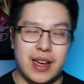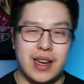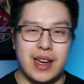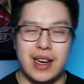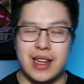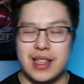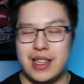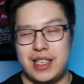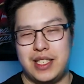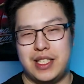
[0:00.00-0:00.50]

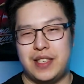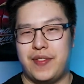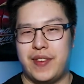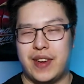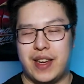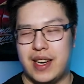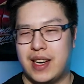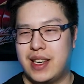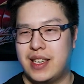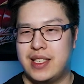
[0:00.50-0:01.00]
Alicia
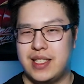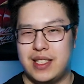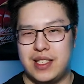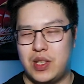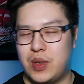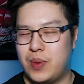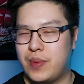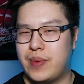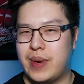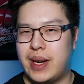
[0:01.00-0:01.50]
Vikander's
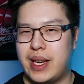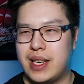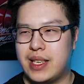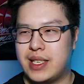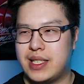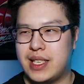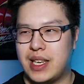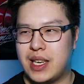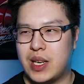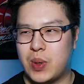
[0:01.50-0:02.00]
Tomb Raider
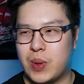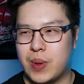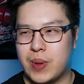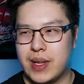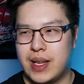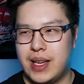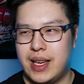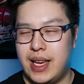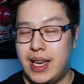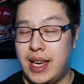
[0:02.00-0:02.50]

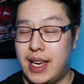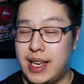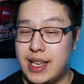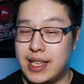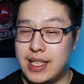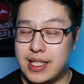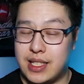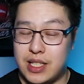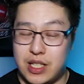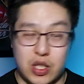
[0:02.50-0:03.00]
sequel
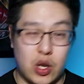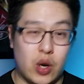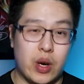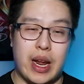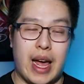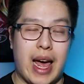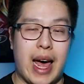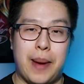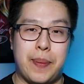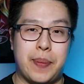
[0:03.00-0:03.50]
is
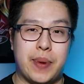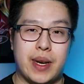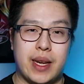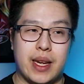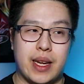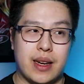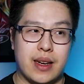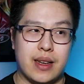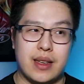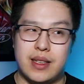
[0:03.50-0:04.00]
not
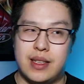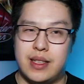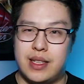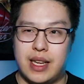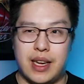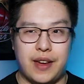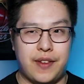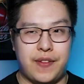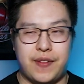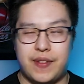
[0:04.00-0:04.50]
happening, and
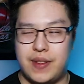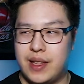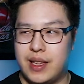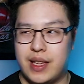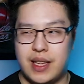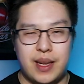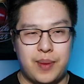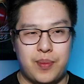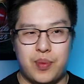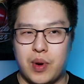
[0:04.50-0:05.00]

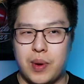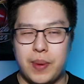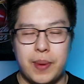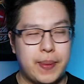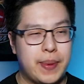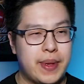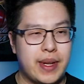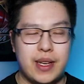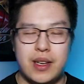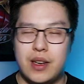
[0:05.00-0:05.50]
definitely
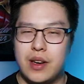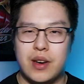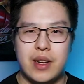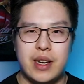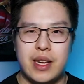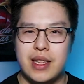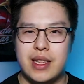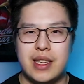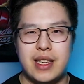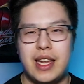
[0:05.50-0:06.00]
probably
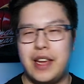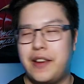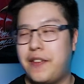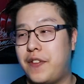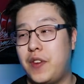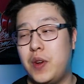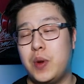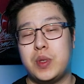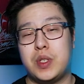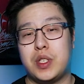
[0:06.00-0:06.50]
not in the near
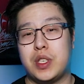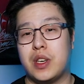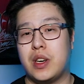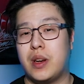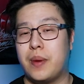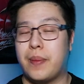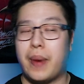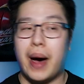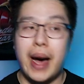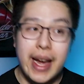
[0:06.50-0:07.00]

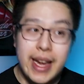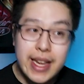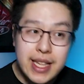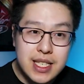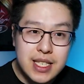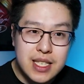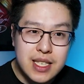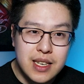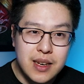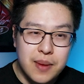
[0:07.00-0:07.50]
future.
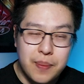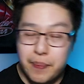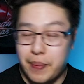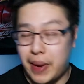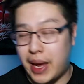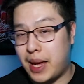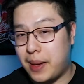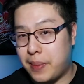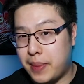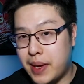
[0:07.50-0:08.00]
Might,
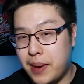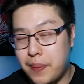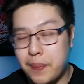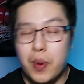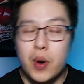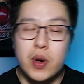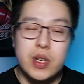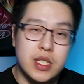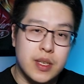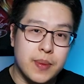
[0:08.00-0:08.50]
maybe,
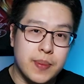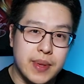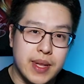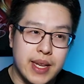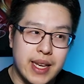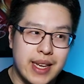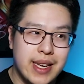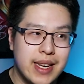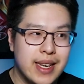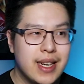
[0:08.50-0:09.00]

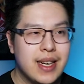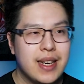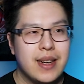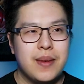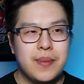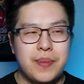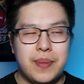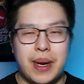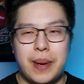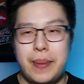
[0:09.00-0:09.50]
possibly,
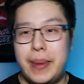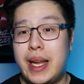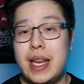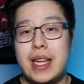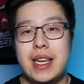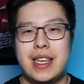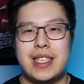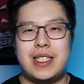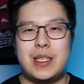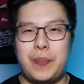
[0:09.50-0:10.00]
but I
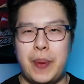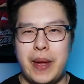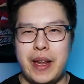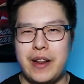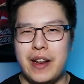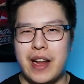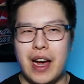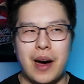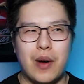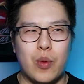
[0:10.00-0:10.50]
mean, it's
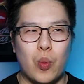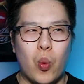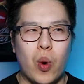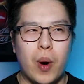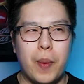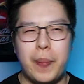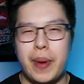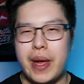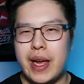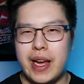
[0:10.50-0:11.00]
been a
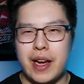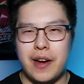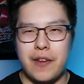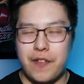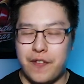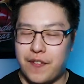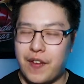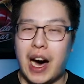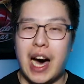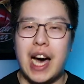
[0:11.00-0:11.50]
whopping
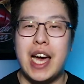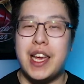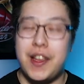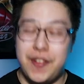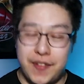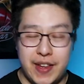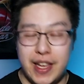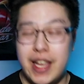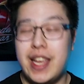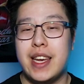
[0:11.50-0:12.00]

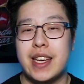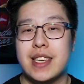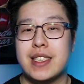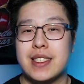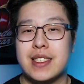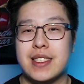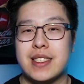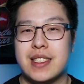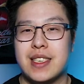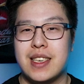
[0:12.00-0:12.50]
five
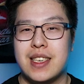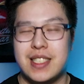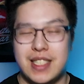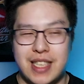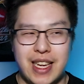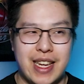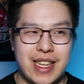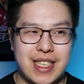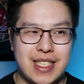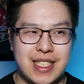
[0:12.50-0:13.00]
years
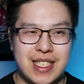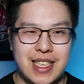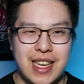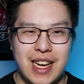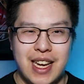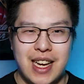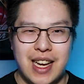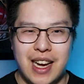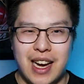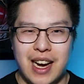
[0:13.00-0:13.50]
since
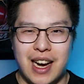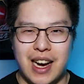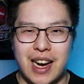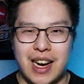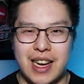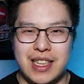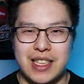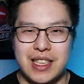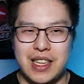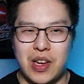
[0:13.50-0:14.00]

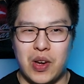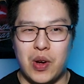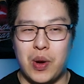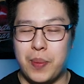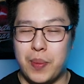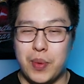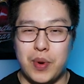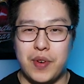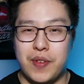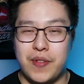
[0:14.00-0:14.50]
uh her
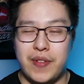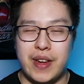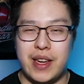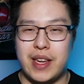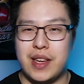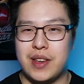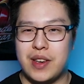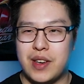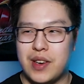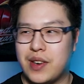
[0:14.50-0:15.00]
movie,
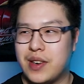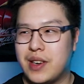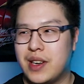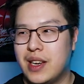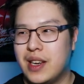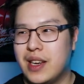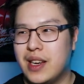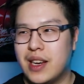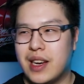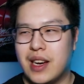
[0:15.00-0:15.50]
you know,
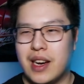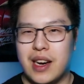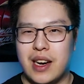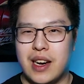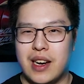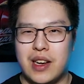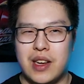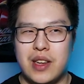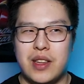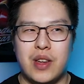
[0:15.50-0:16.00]

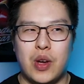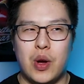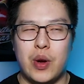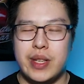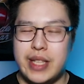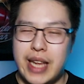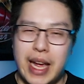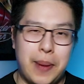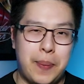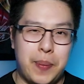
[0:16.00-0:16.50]
uh her
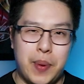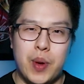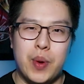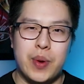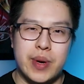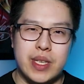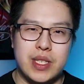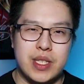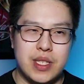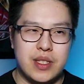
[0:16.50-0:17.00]

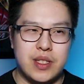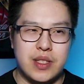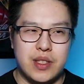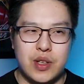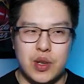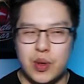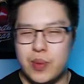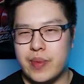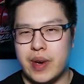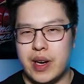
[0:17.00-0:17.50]
debut as
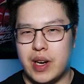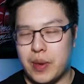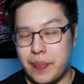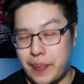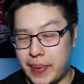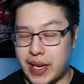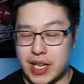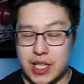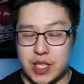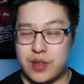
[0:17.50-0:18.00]
Tomb Raider on
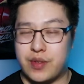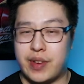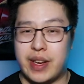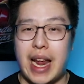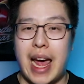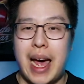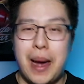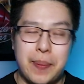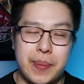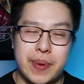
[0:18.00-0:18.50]
big screen
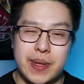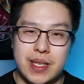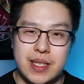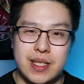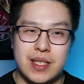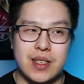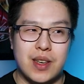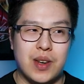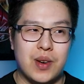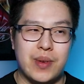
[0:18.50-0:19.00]
happened.
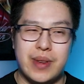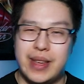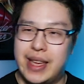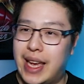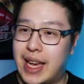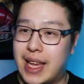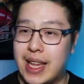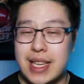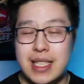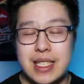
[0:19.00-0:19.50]
So
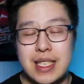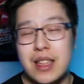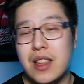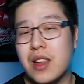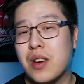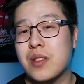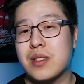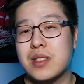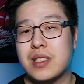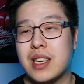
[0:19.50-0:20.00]
yeah, that's a
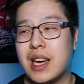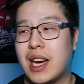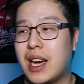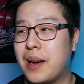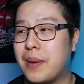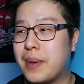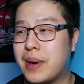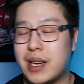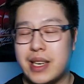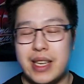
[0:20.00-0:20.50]
long
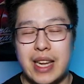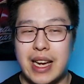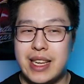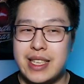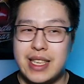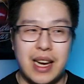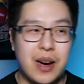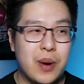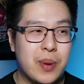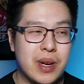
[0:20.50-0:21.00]
time. I, I
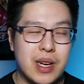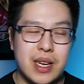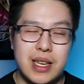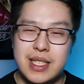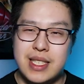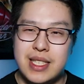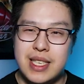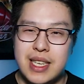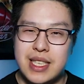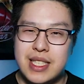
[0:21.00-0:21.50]
doubt we're gonna
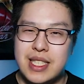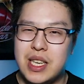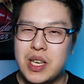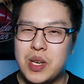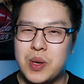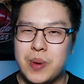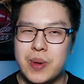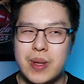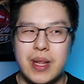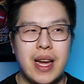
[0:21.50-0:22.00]
see a
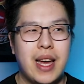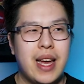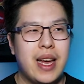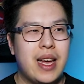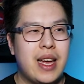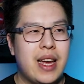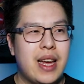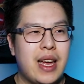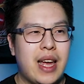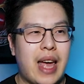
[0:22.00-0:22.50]
sequel
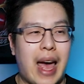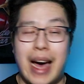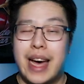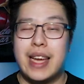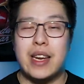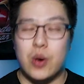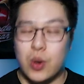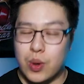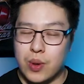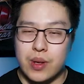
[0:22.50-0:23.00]

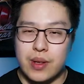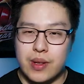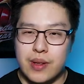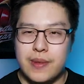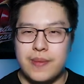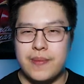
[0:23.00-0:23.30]
at all,